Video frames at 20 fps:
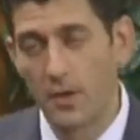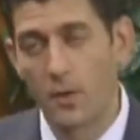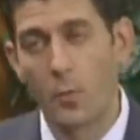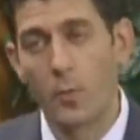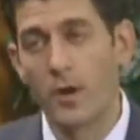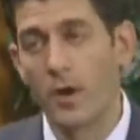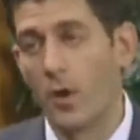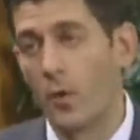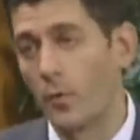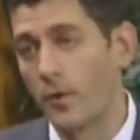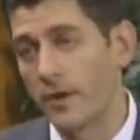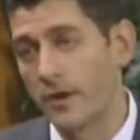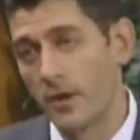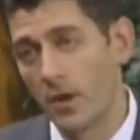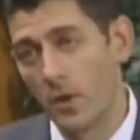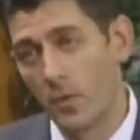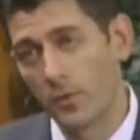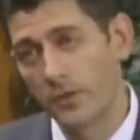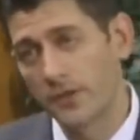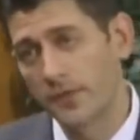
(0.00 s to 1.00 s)
We already
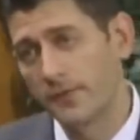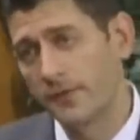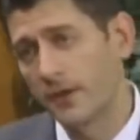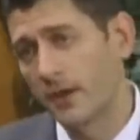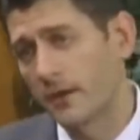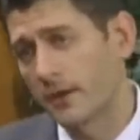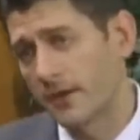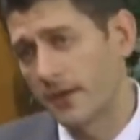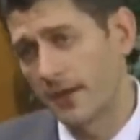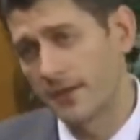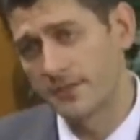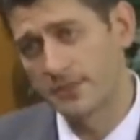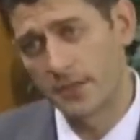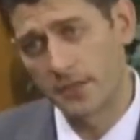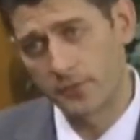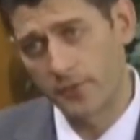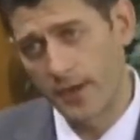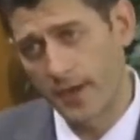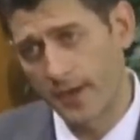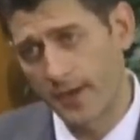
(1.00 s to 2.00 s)
know we're giving our kids and
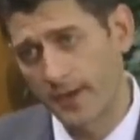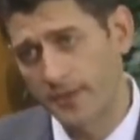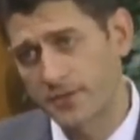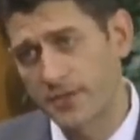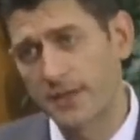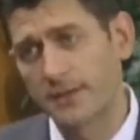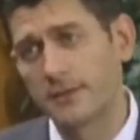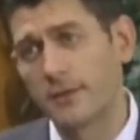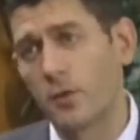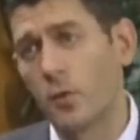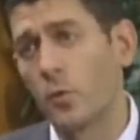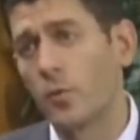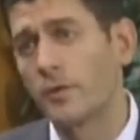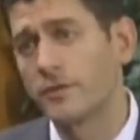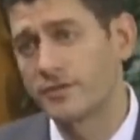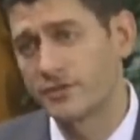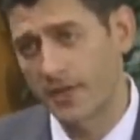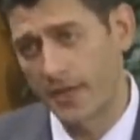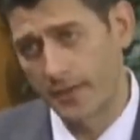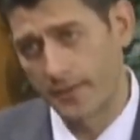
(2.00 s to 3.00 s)
our grandkids a
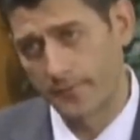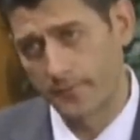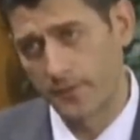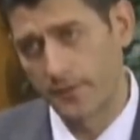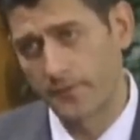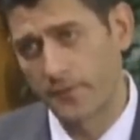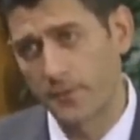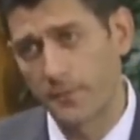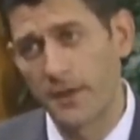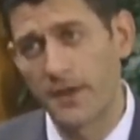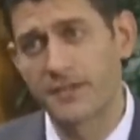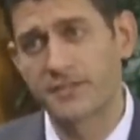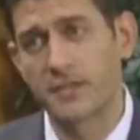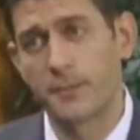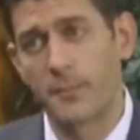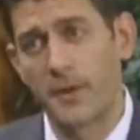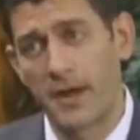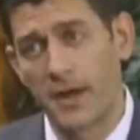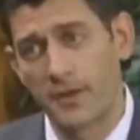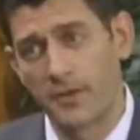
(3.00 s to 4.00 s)
lower standard of living based
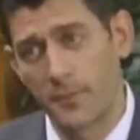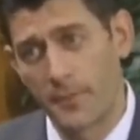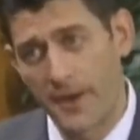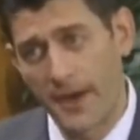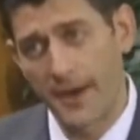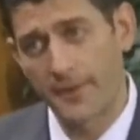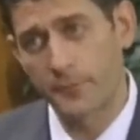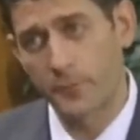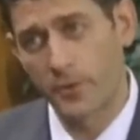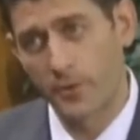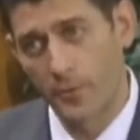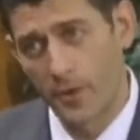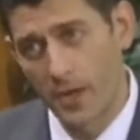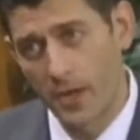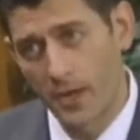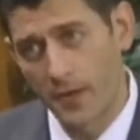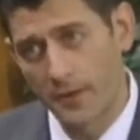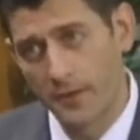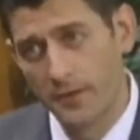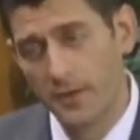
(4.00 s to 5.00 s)
upon the path we're
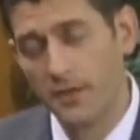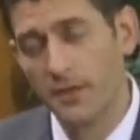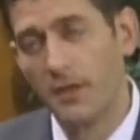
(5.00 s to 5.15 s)
on.